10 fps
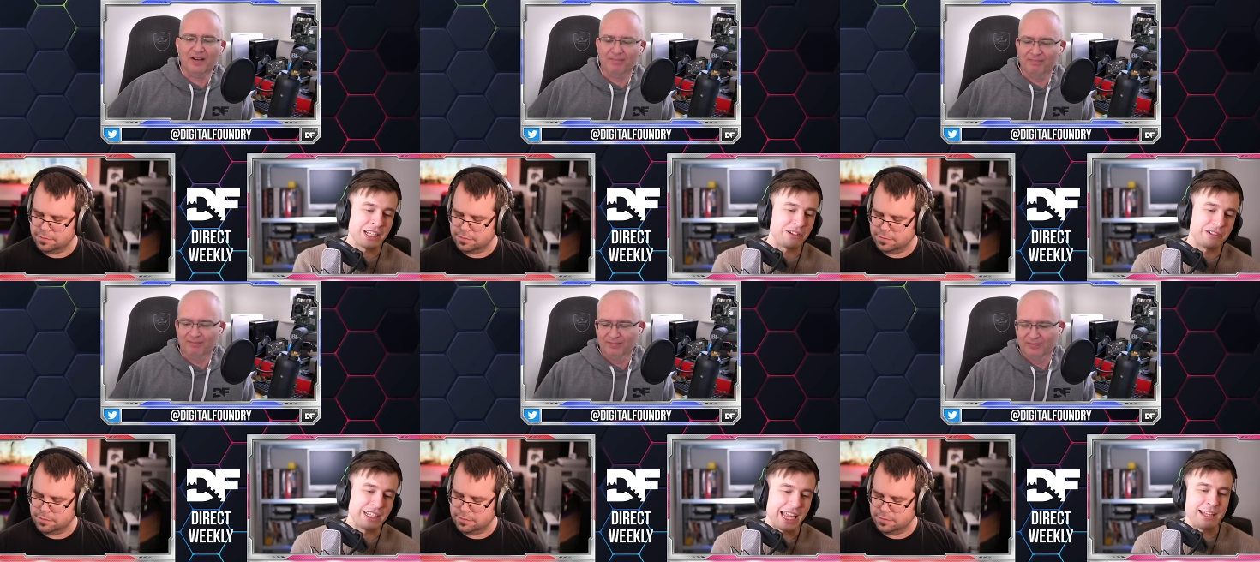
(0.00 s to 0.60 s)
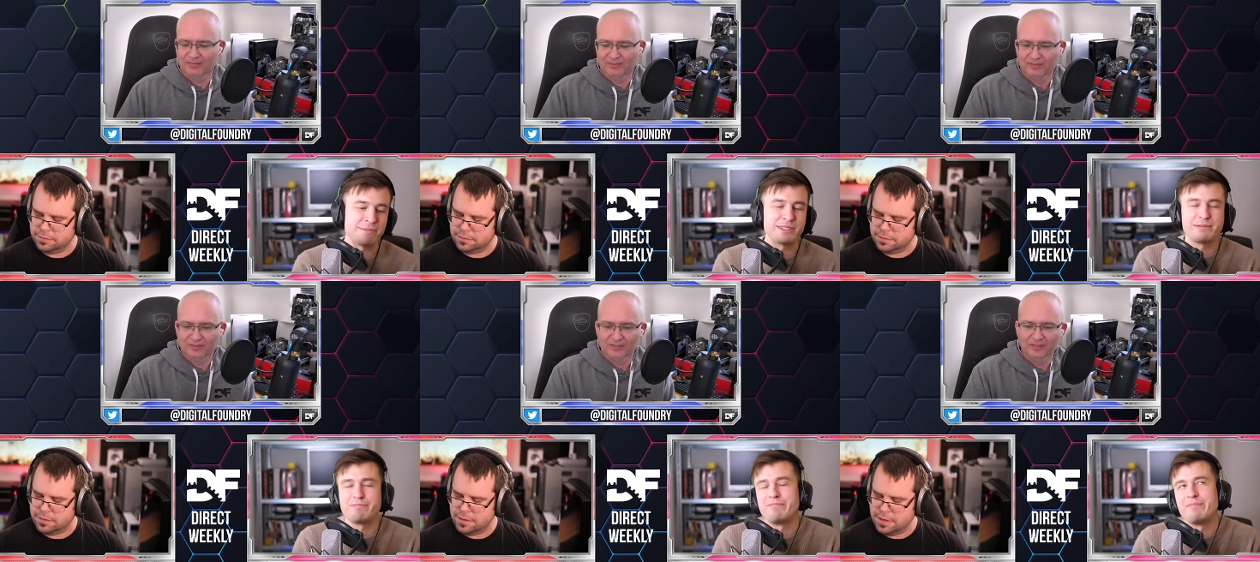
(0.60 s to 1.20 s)
Speaker 1: yeah. or
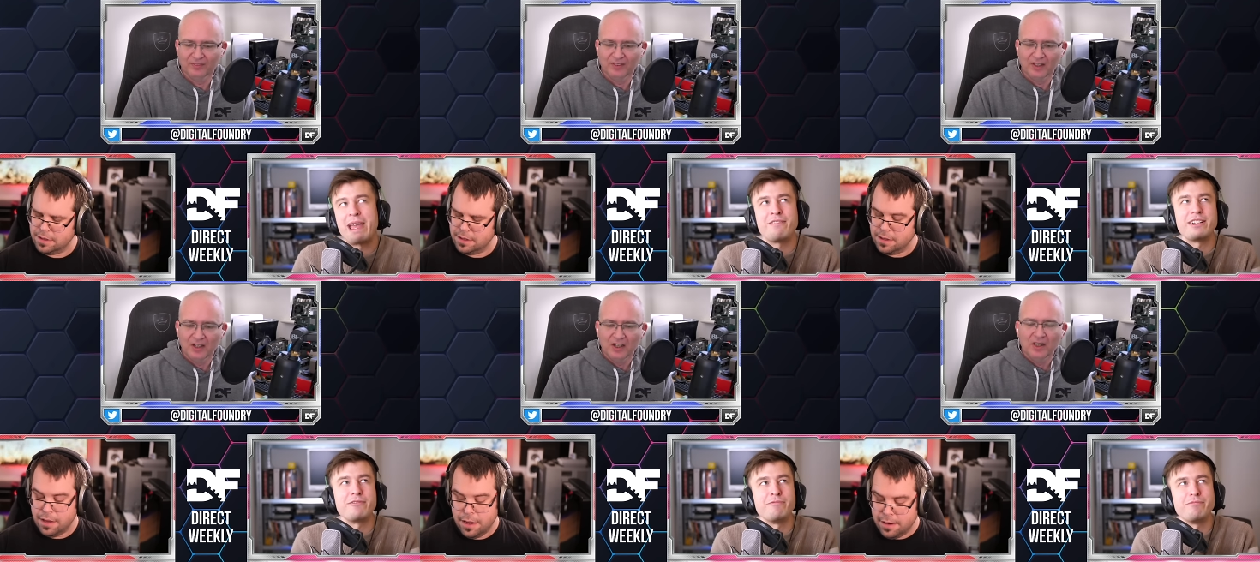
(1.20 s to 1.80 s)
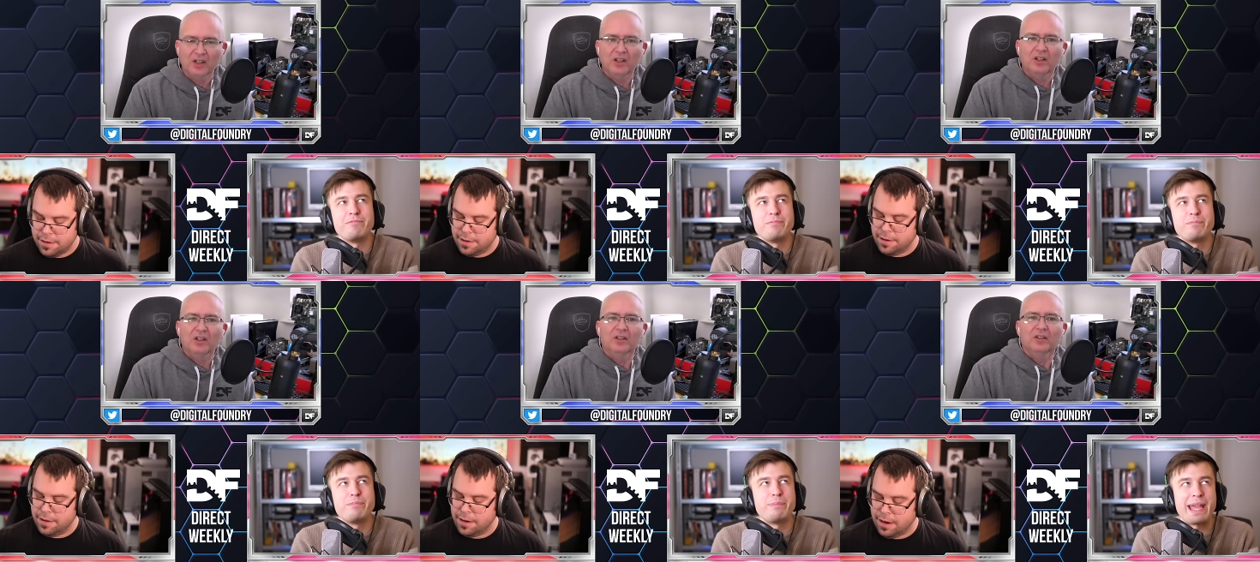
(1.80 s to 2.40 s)
games having. Uh,
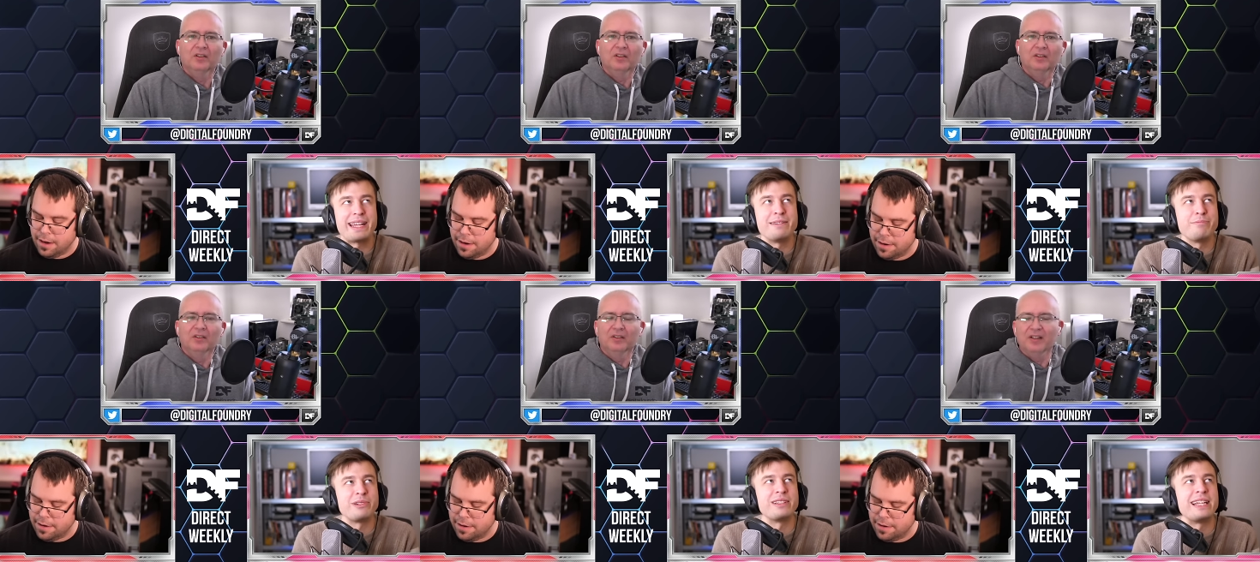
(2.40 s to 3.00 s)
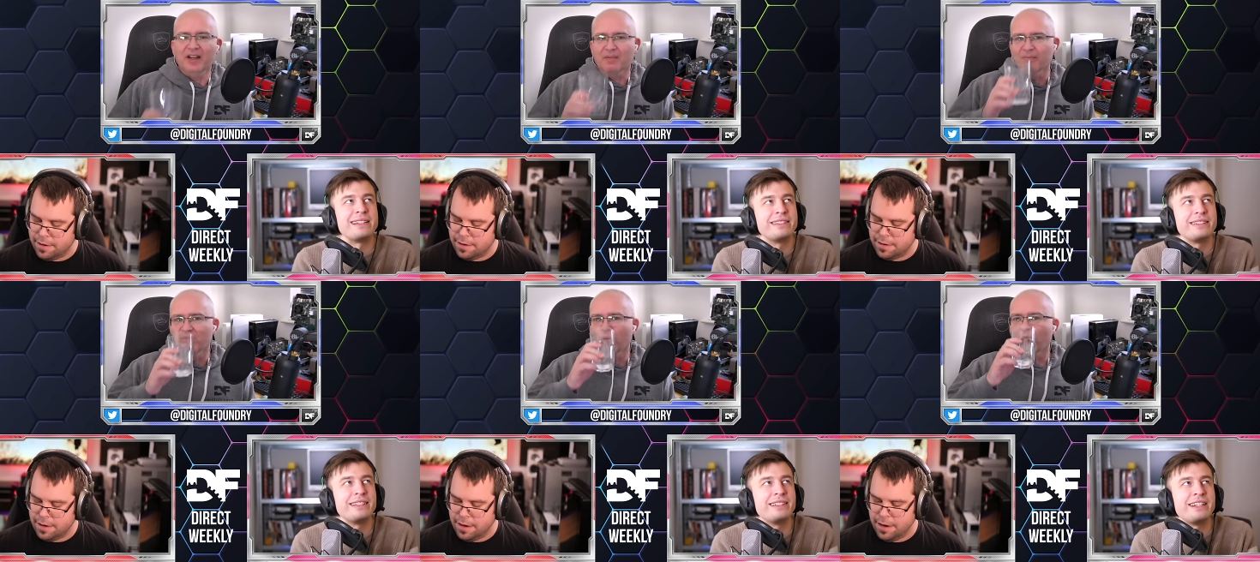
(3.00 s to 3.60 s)
bad input
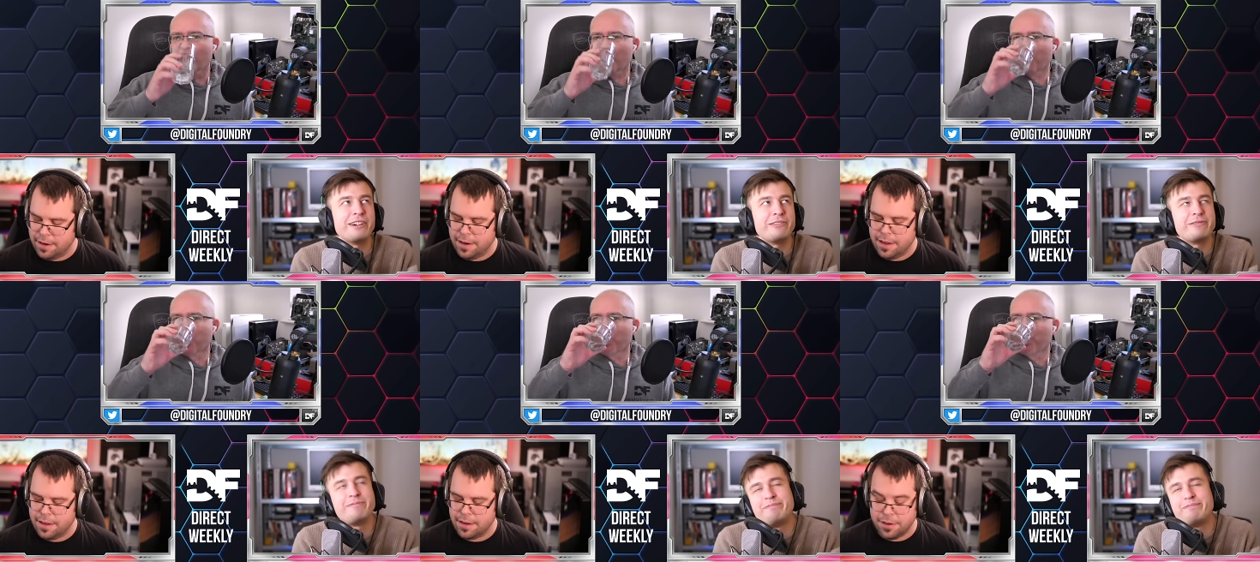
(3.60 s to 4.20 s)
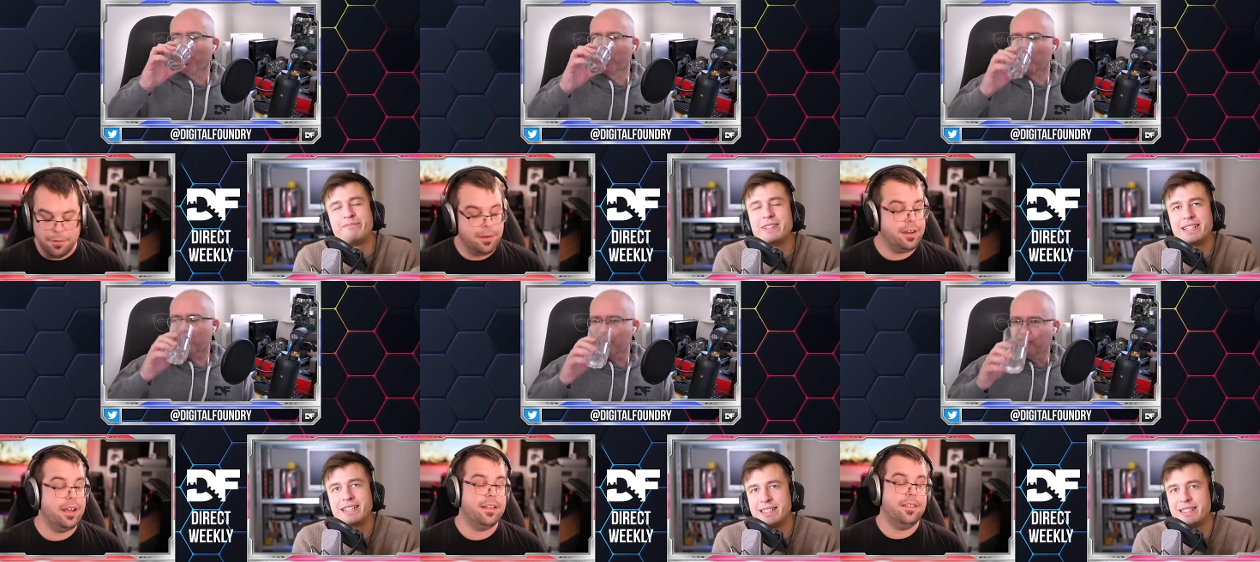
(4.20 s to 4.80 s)
latency. Yeah. And that,
Speaker 2: you know what?
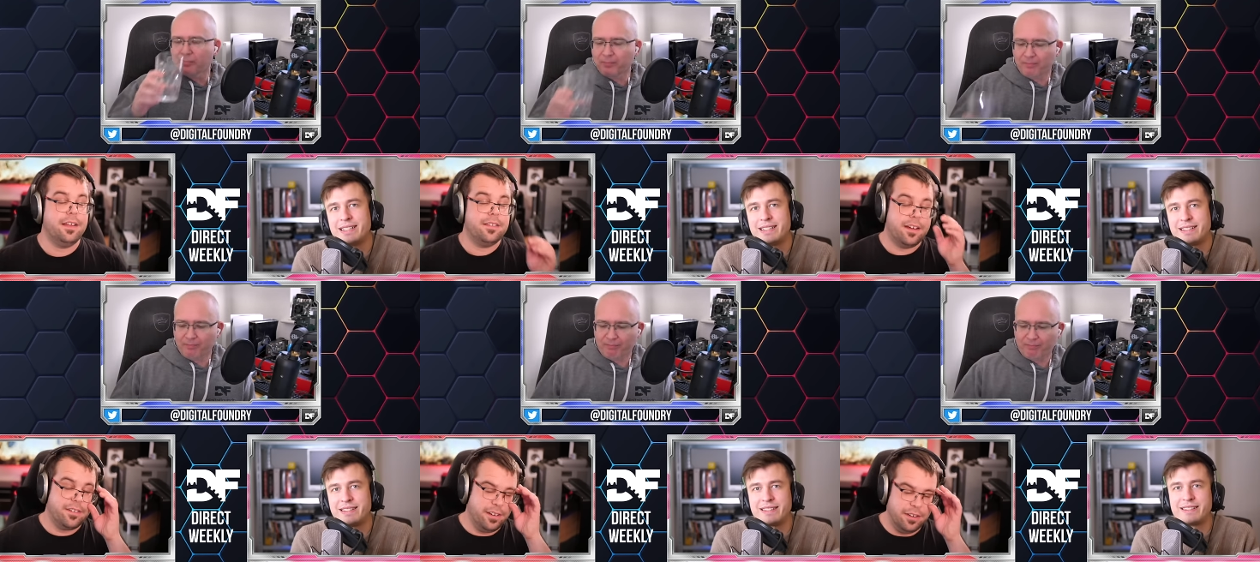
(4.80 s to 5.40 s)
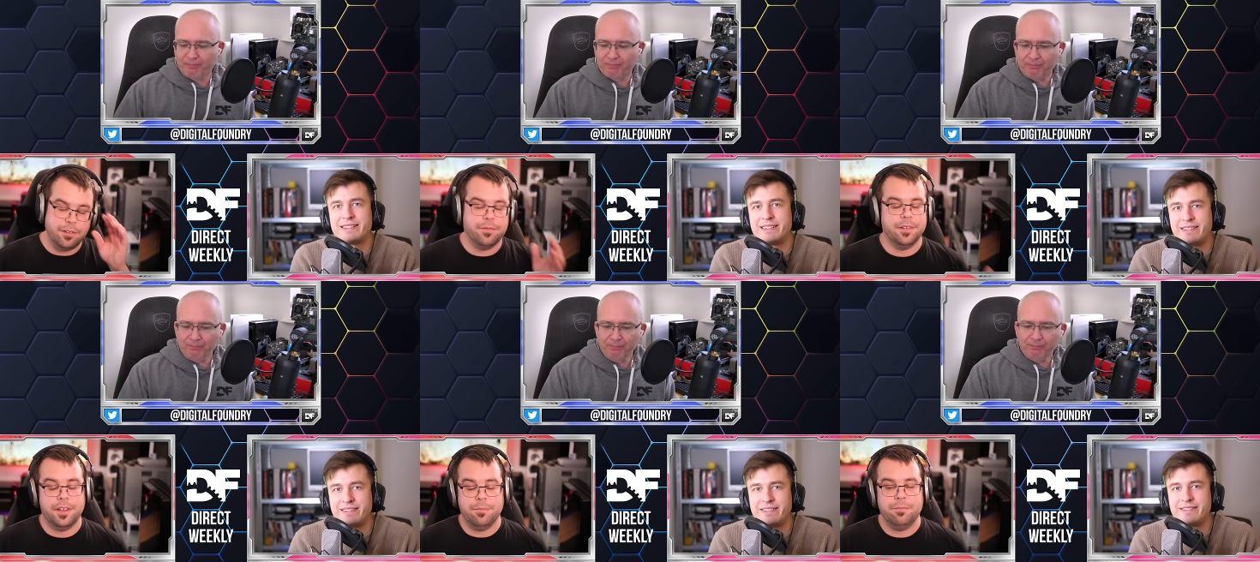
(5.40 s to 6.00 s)
That that's actually good for
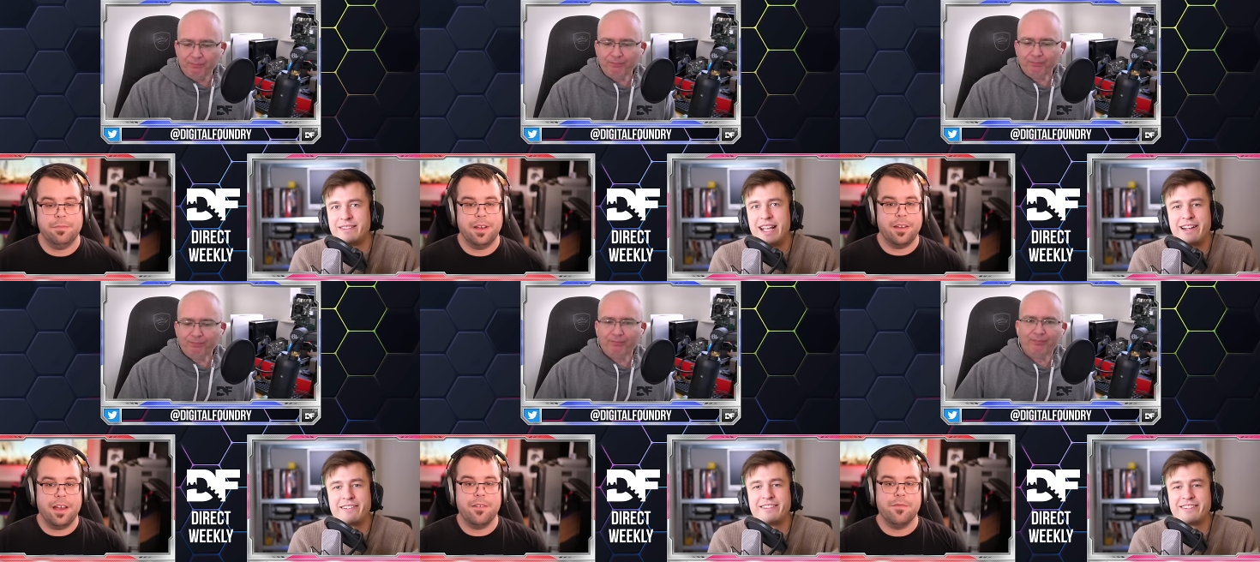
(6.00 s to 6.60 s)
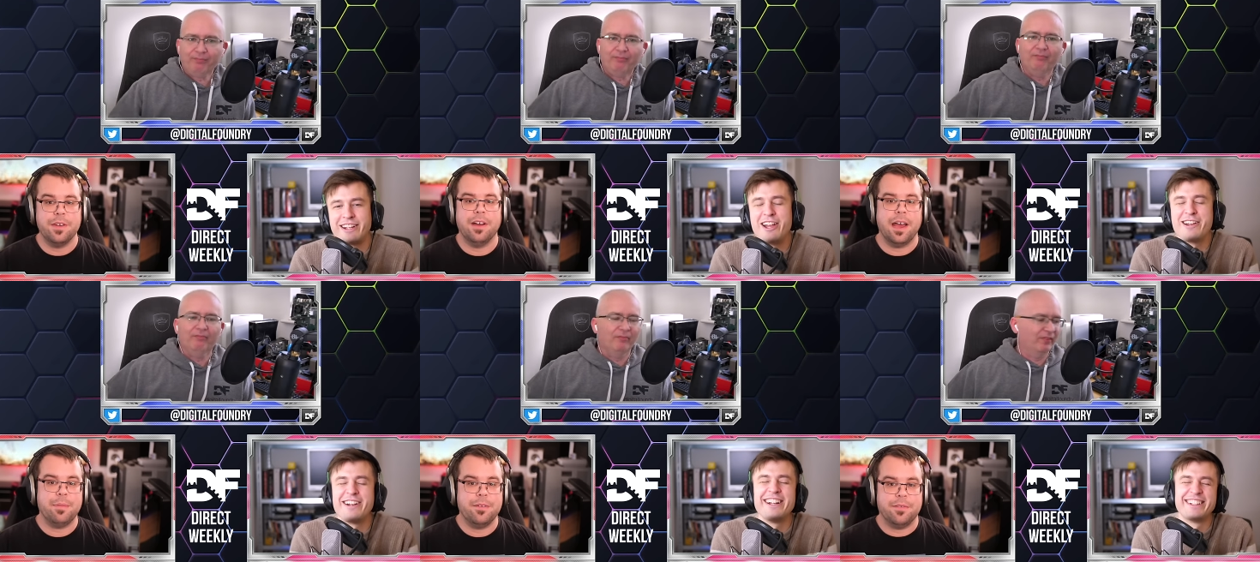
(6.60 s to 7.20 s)
them. Yeah. I, I, feel
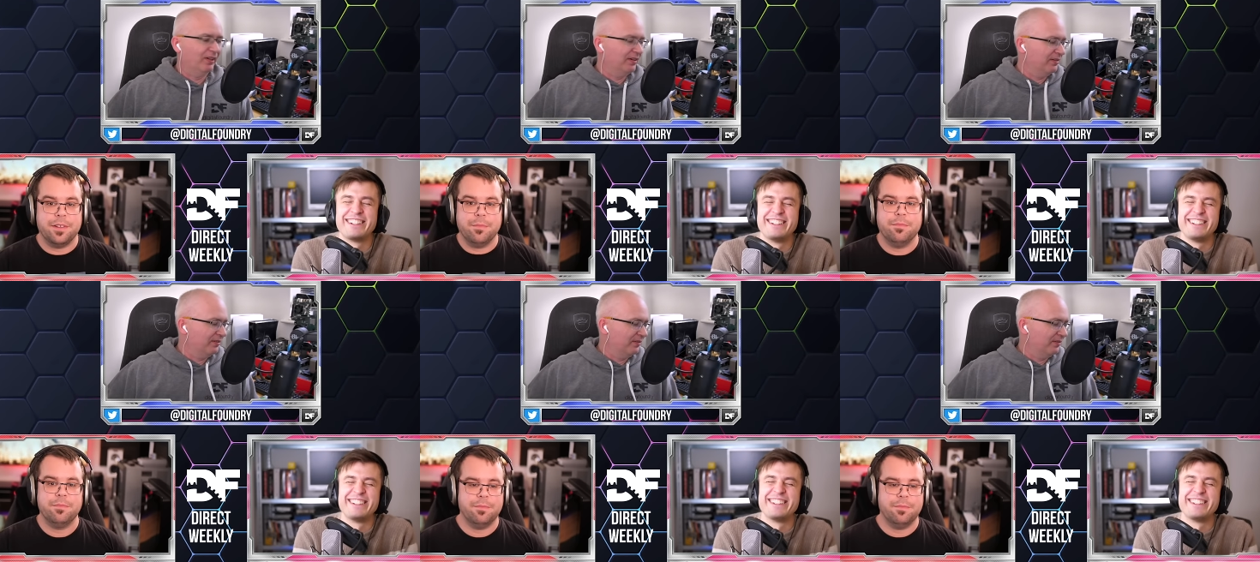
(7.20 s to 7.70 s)
happy for them.